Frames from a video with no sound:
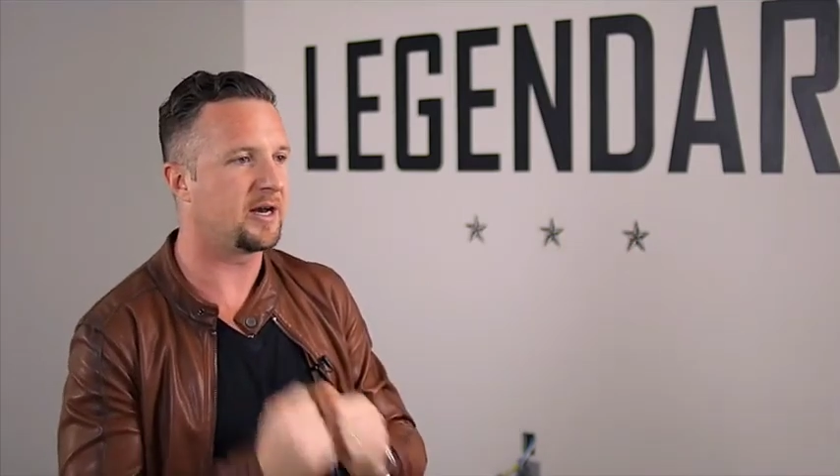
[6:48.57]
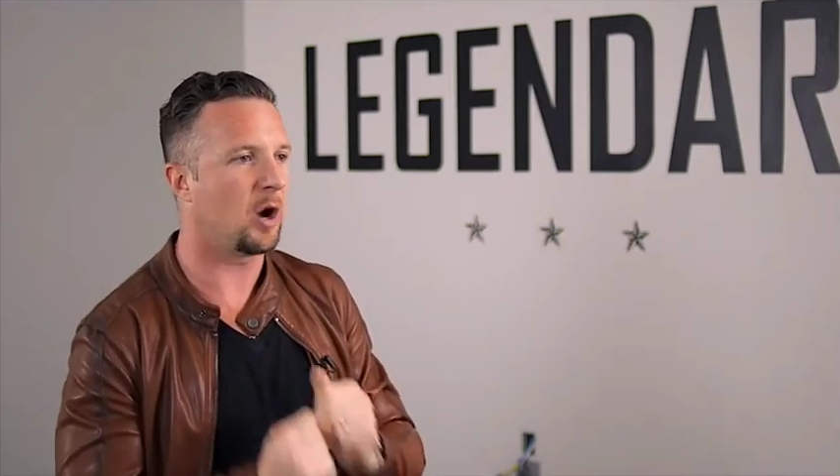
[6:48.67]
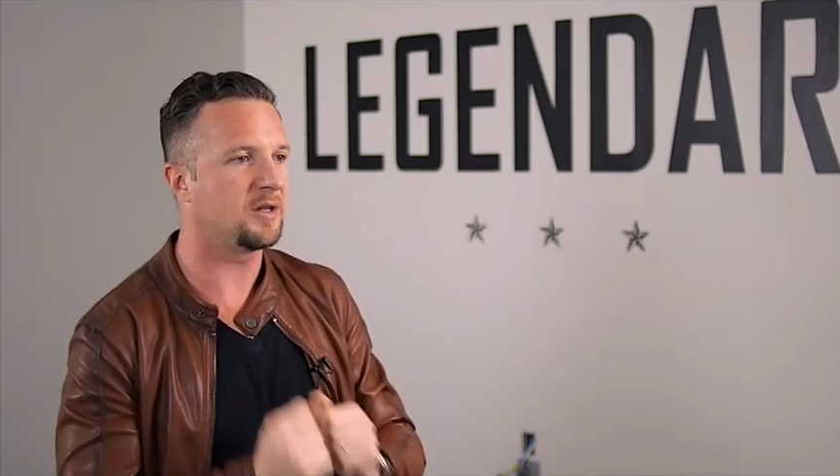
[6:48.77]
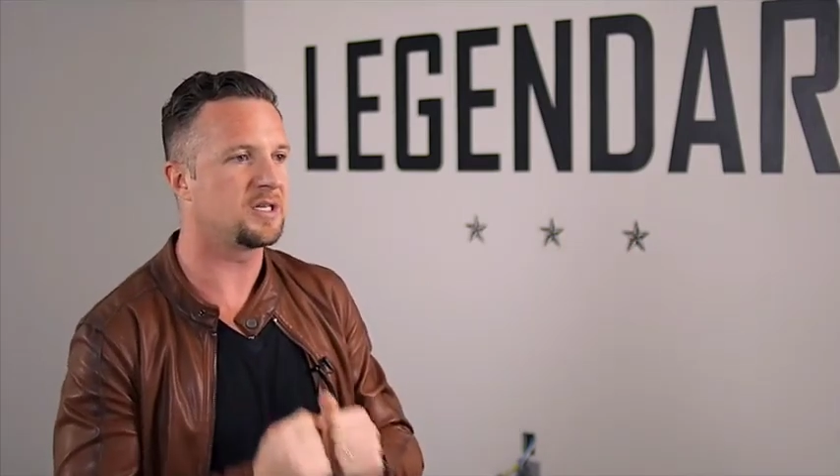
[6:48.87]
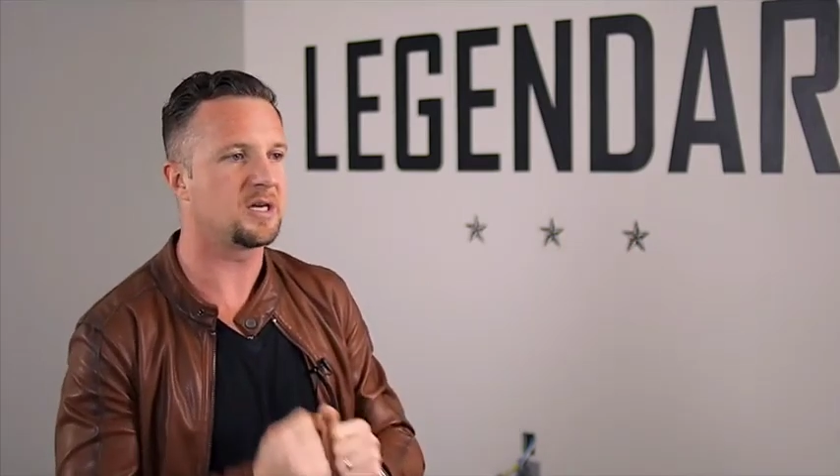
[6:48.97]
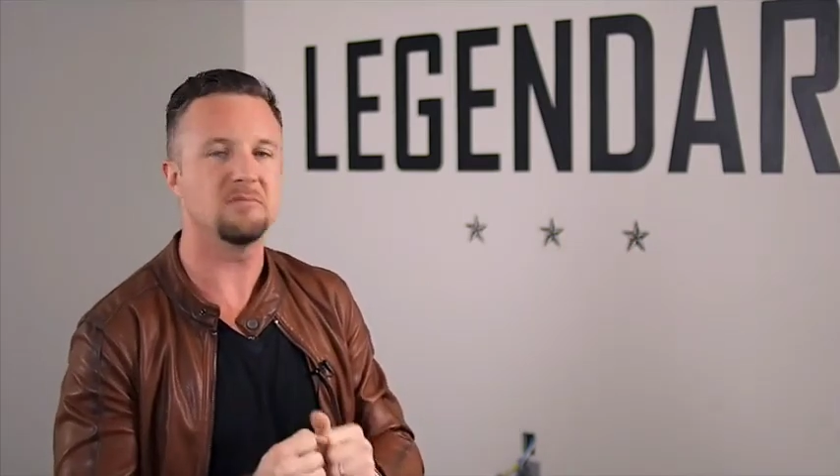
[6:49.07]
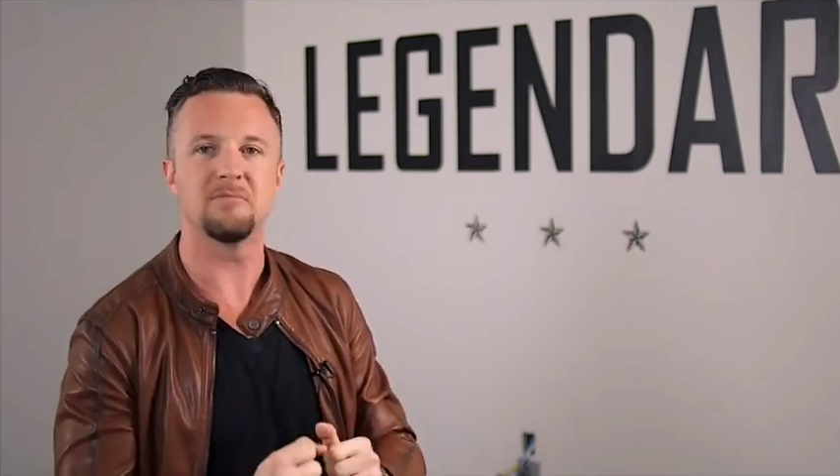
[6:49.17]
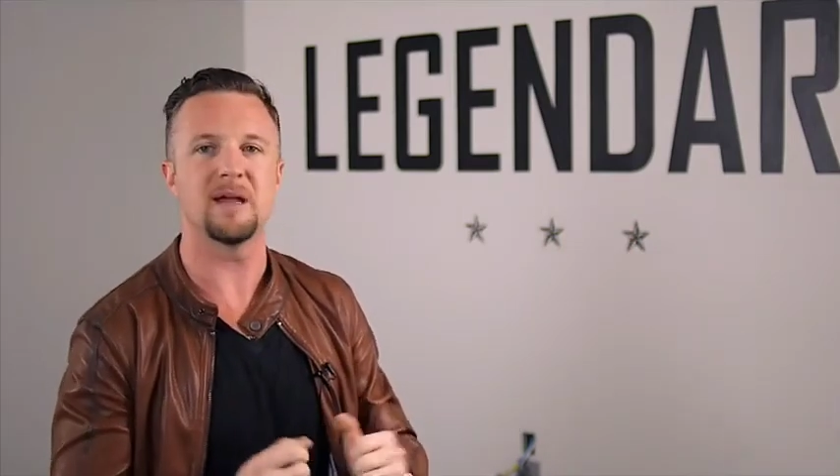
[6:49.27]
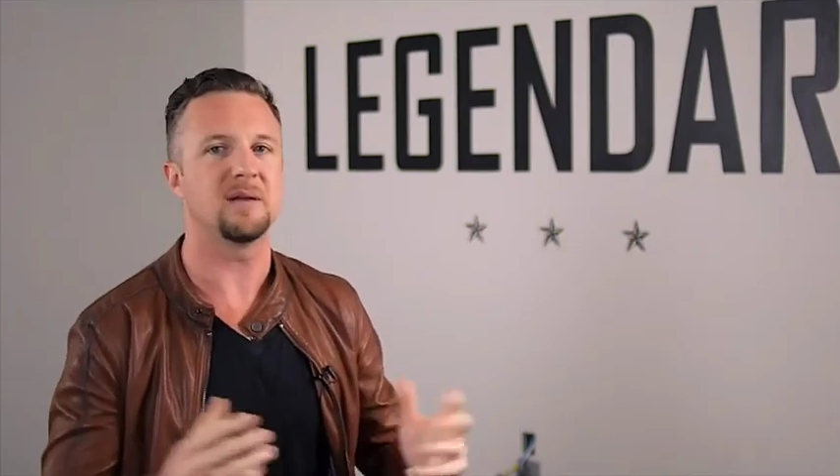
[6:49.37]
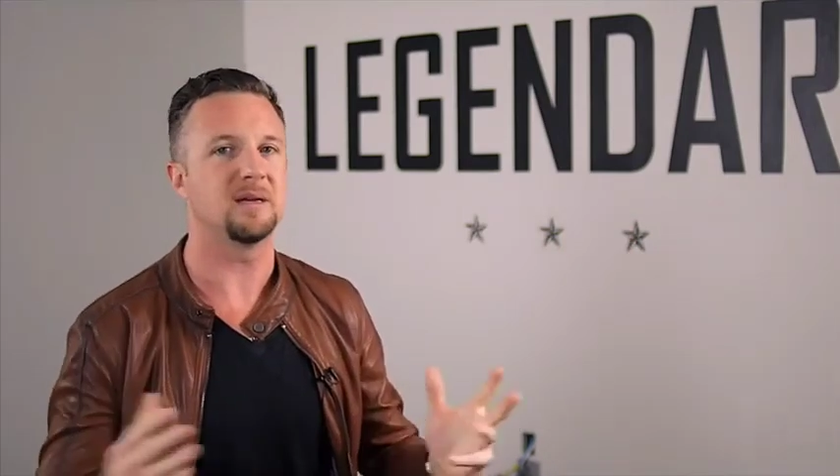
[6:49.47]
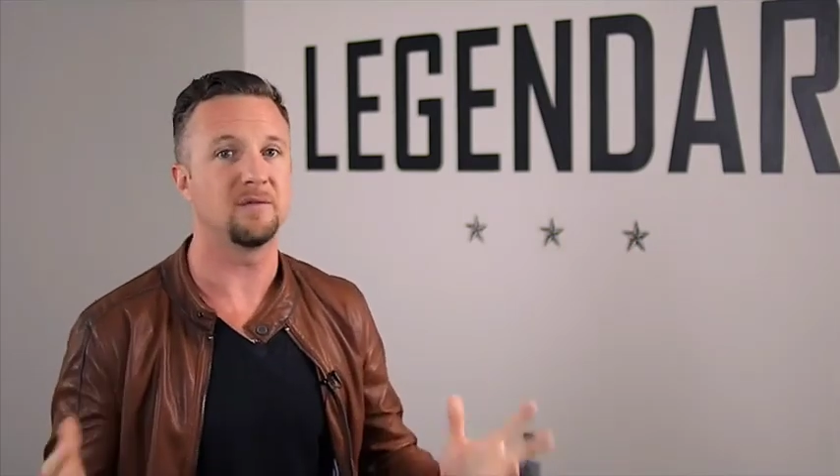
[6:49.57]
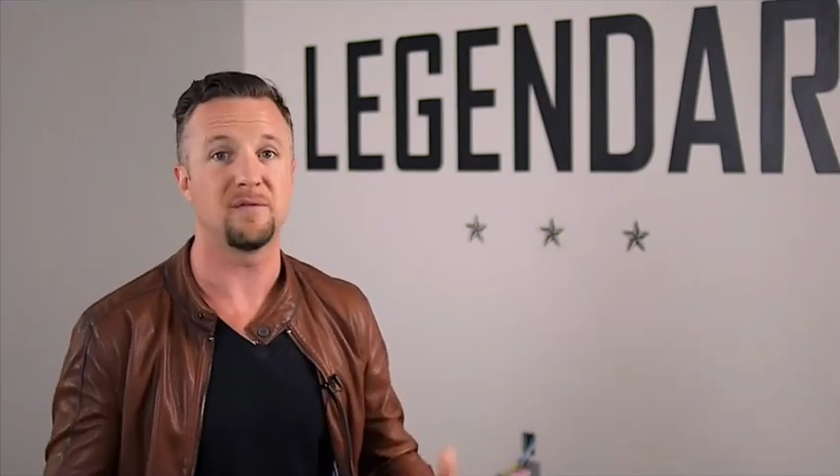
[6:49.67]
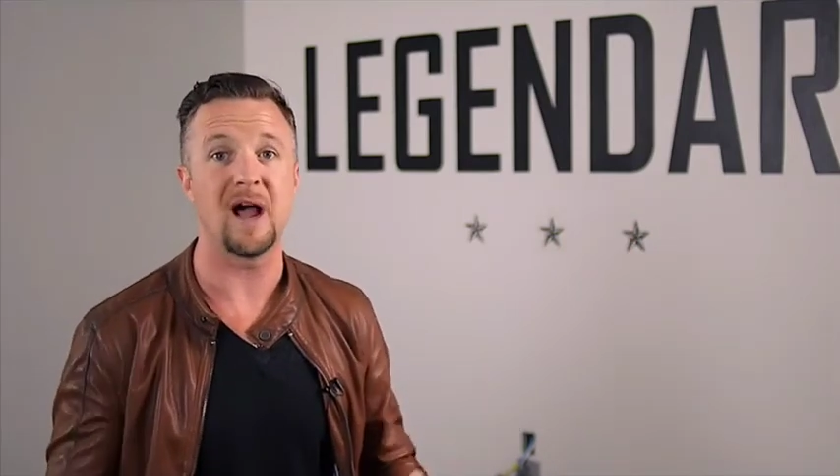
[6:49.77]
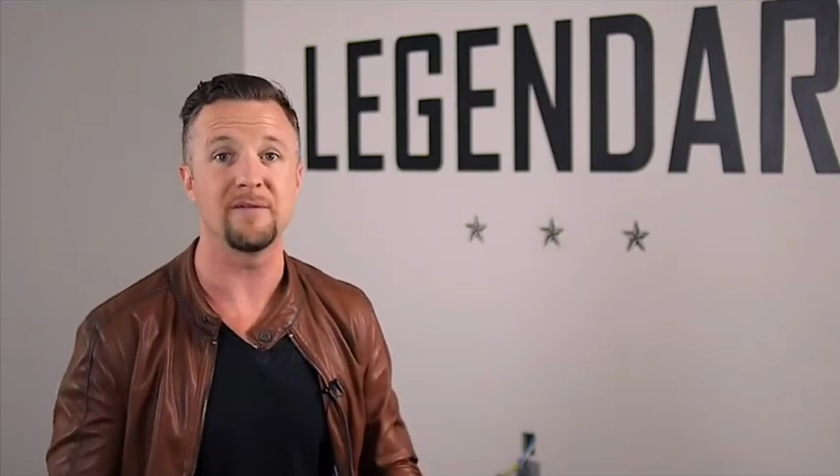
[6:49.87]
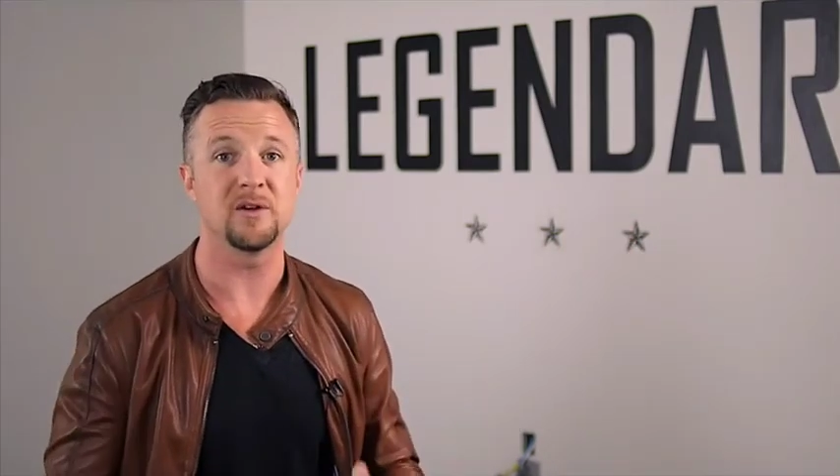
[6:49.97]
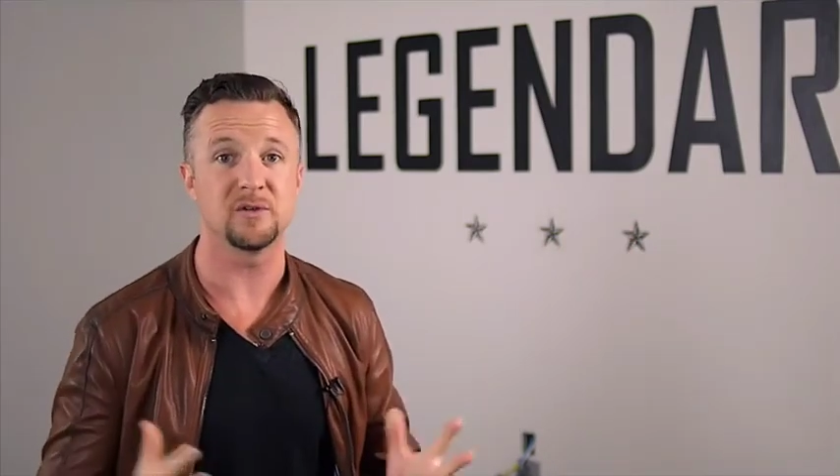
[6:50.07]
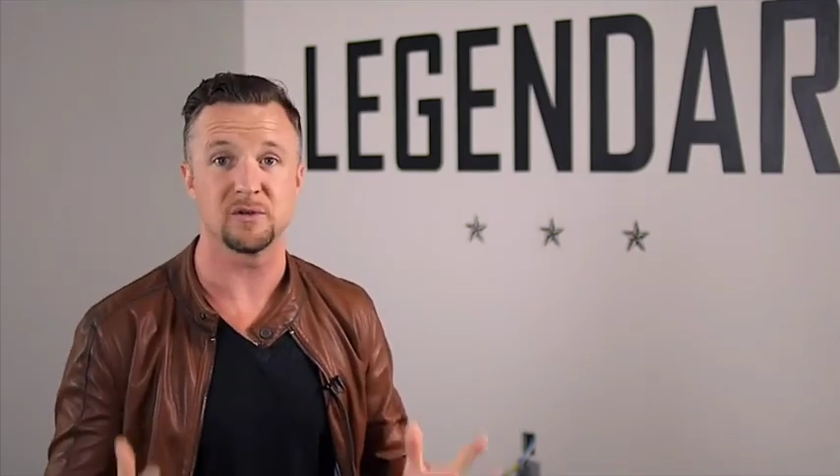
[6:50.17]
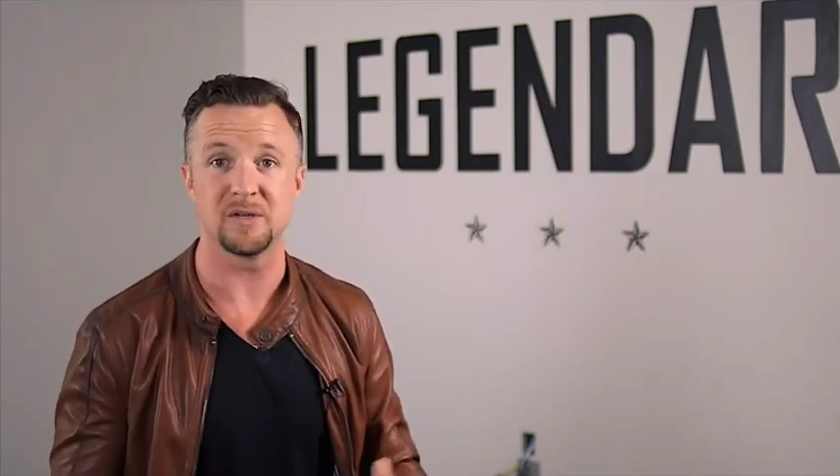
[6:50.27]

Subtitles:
and all of a sudden, maybe 5 years or